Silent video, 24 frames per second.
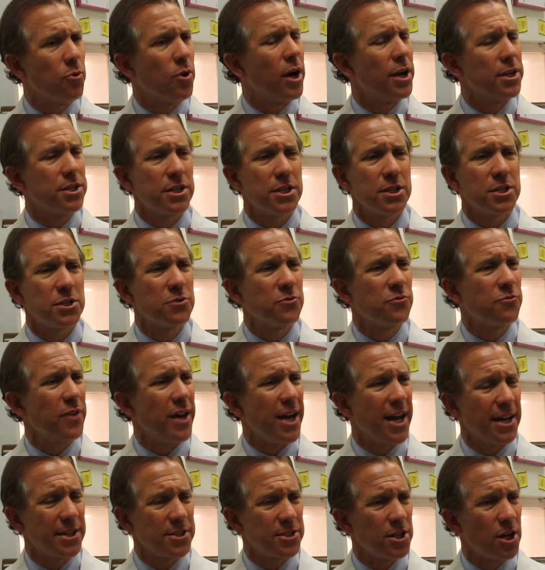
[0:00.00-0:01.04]
Processed
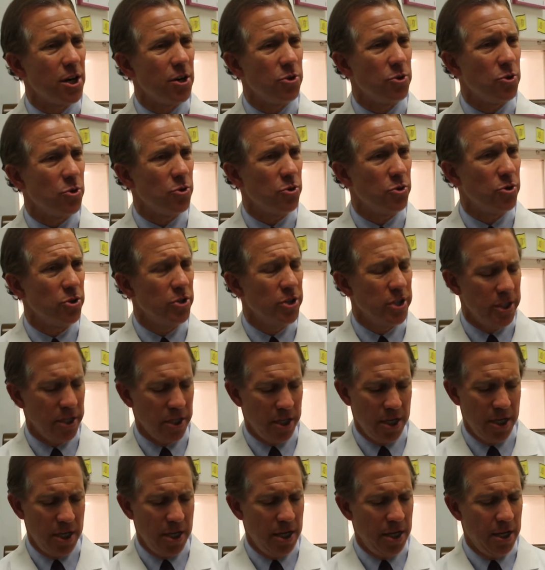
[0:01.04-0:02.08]
fats are no good.
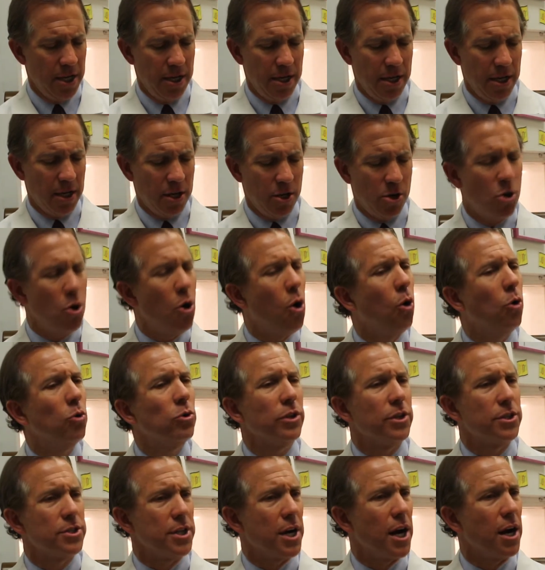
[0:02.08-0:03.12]

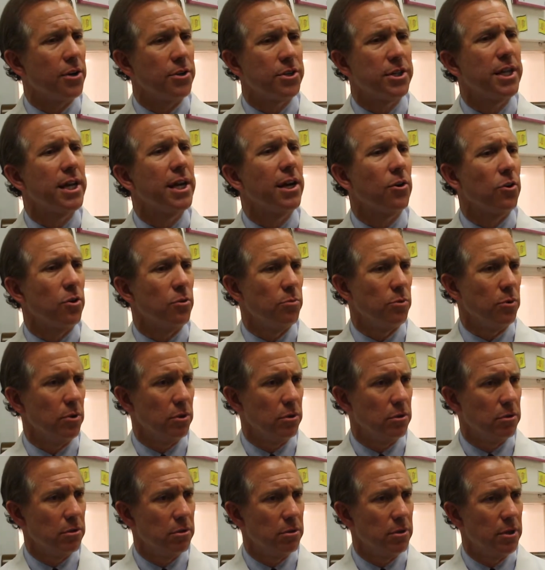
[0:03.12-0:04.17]
Colas are
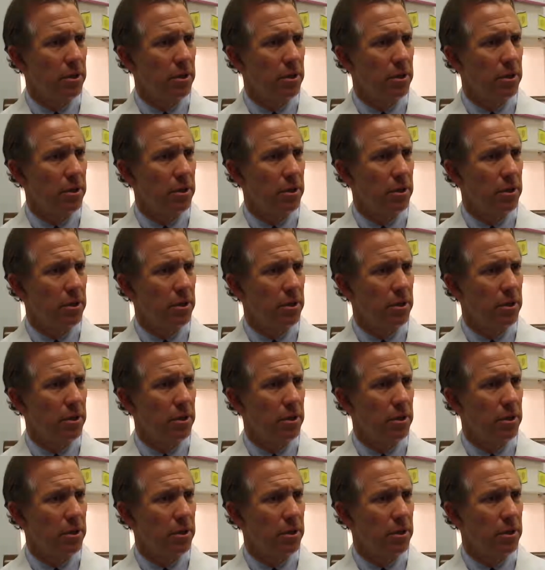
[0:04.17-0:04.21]
terrible.